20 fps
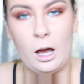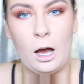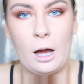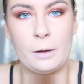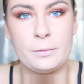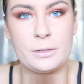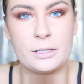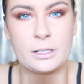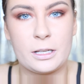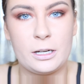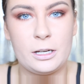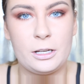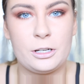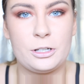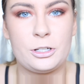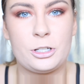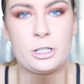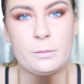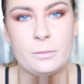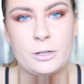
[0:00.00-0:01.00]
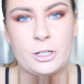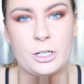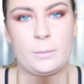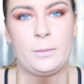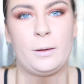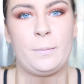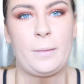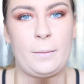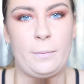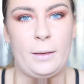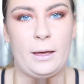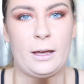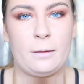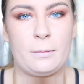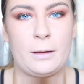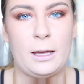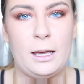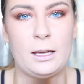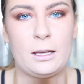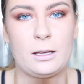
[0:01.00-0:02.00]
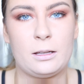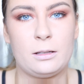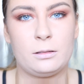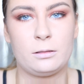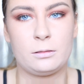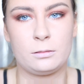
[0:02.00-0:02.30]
Shimma Shimma by Makeup Geek,